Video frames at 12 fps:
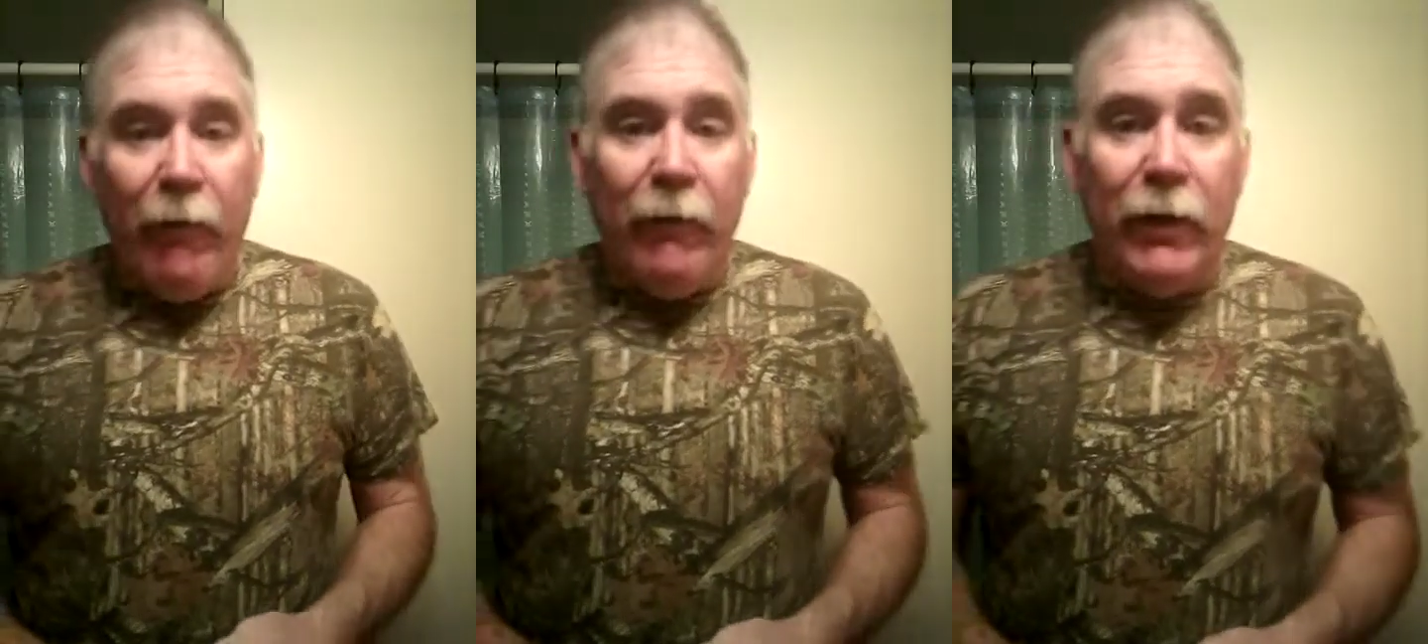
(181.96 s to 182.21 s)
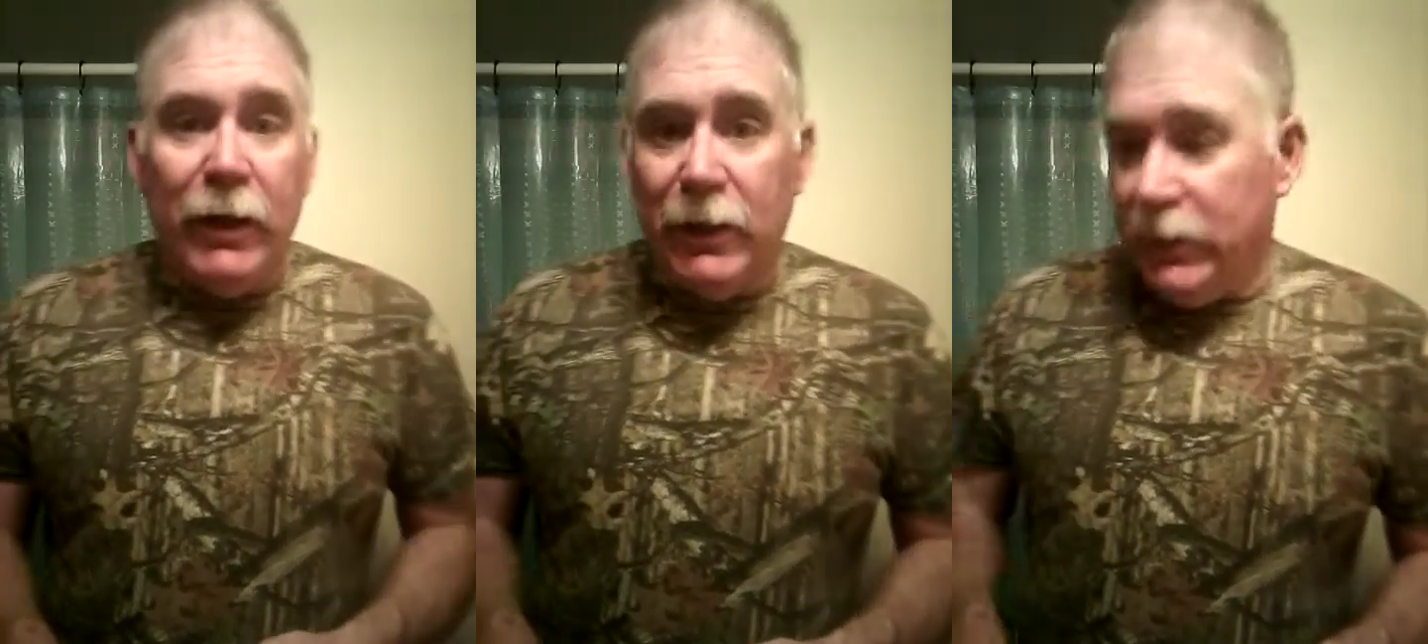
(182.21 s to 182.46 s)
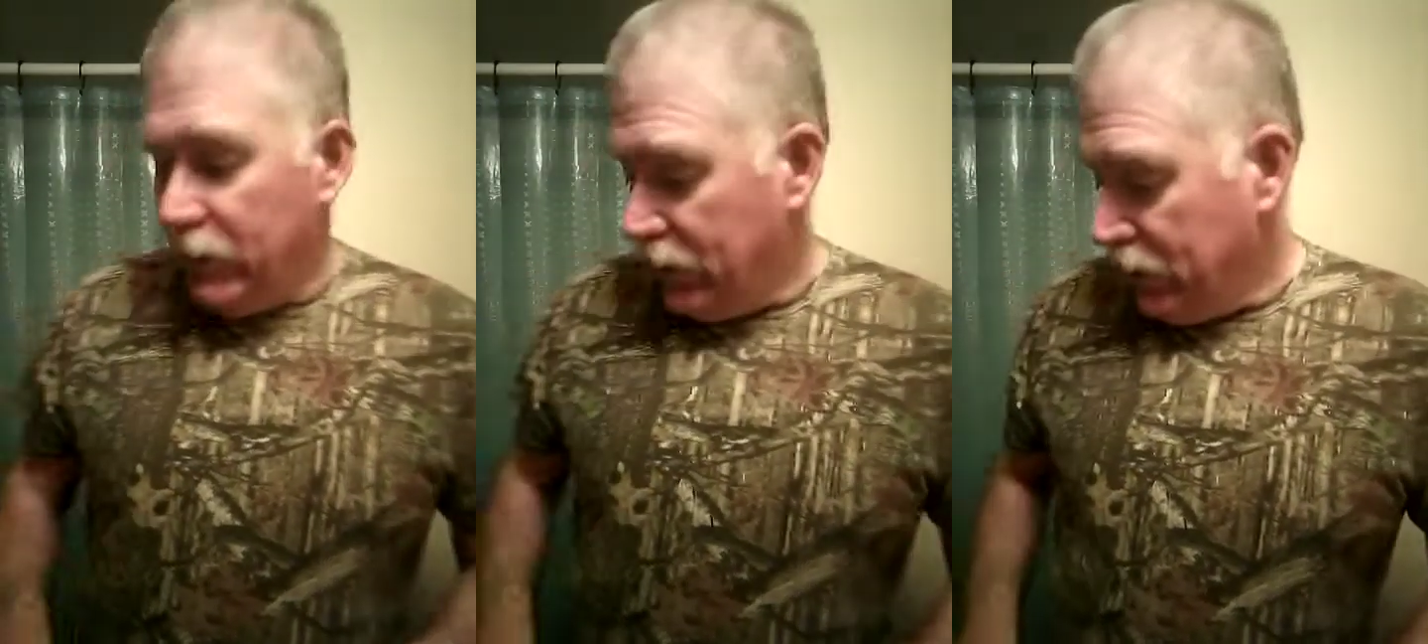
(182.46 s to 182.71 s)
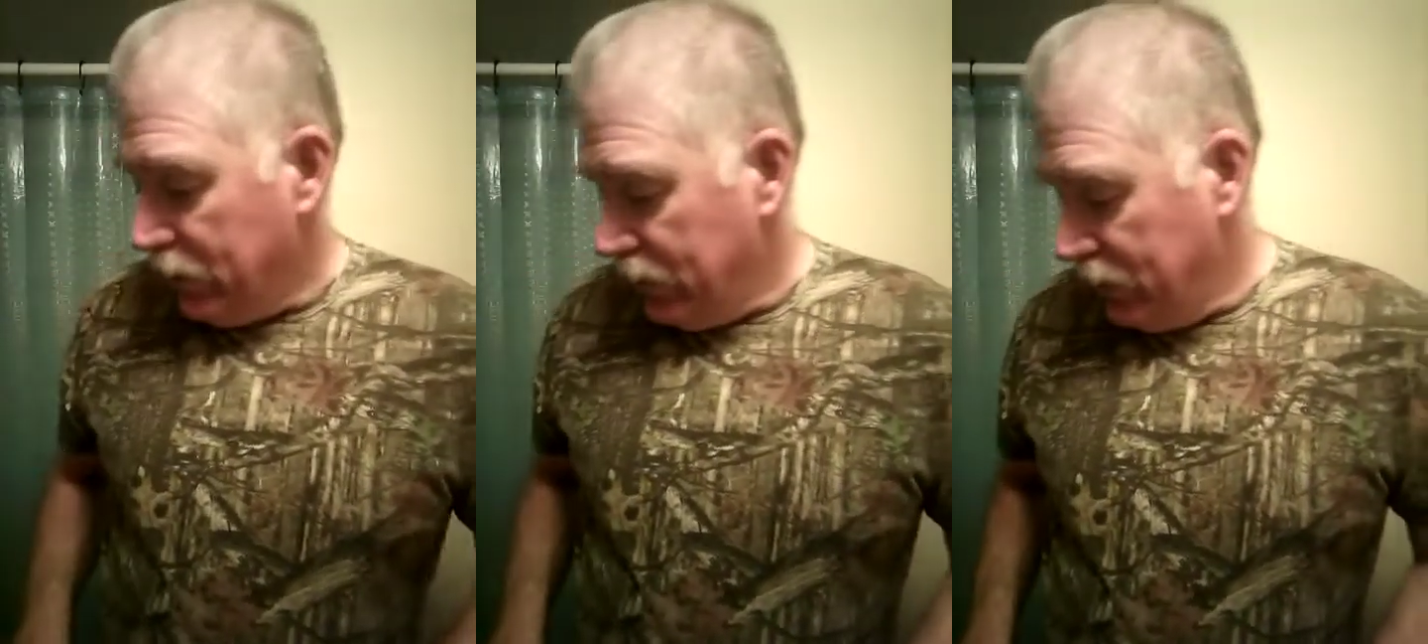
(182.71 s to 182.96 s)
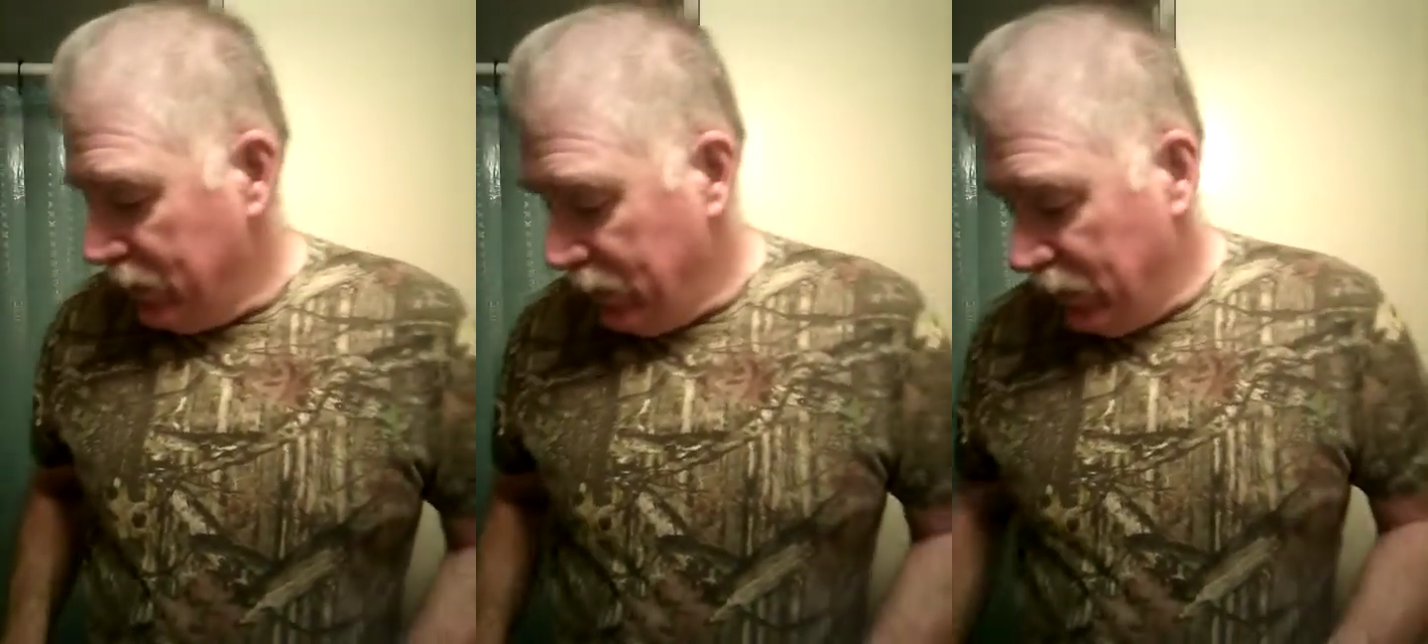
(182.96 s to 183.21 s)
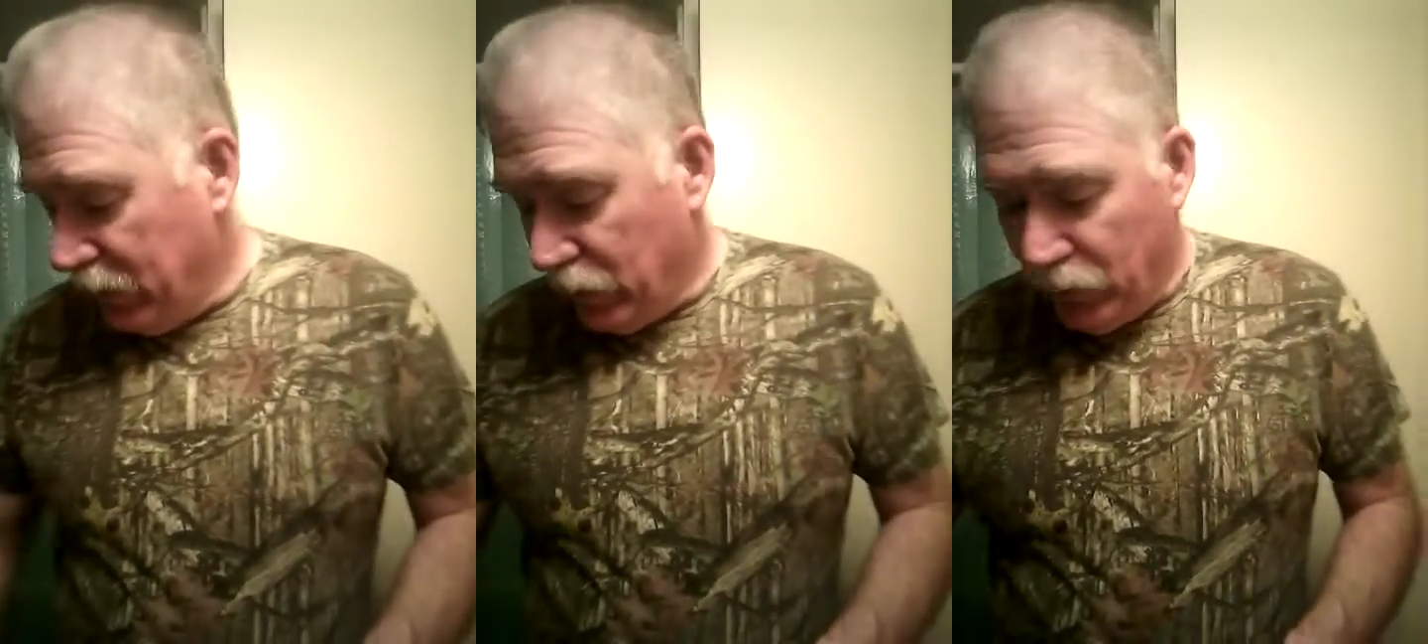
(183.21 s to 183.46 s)
And, uh,
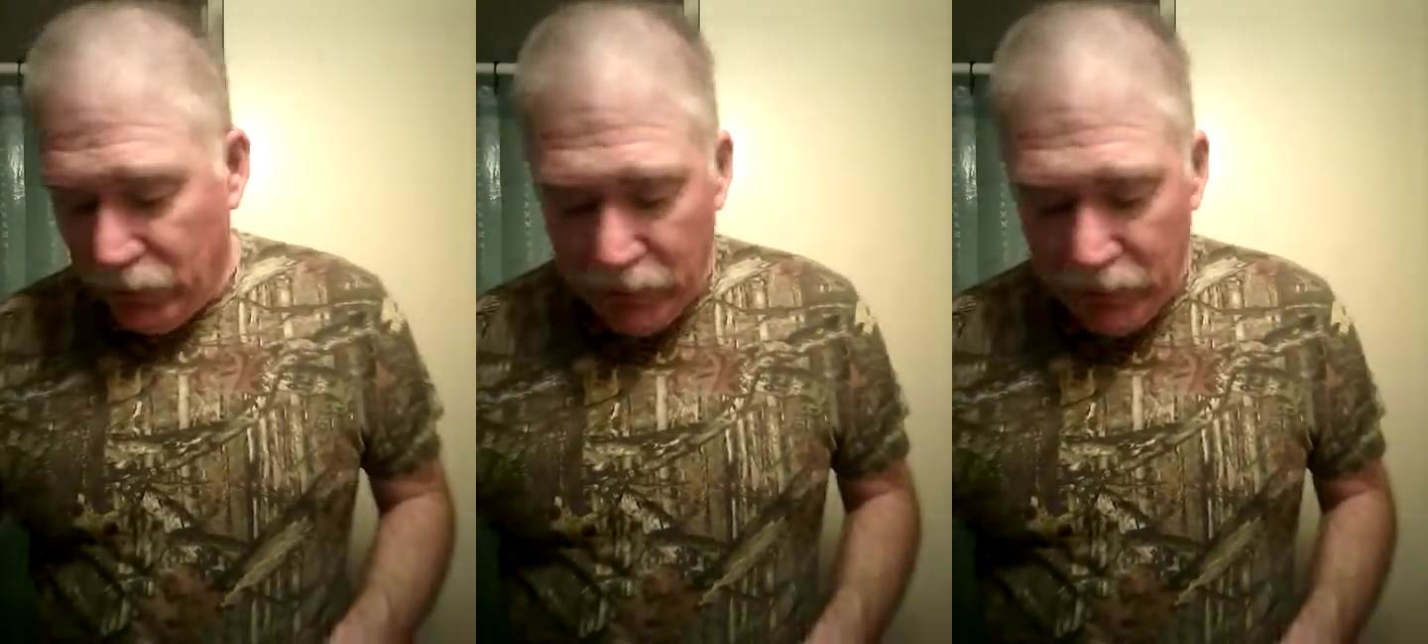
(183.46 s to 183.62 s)
you know,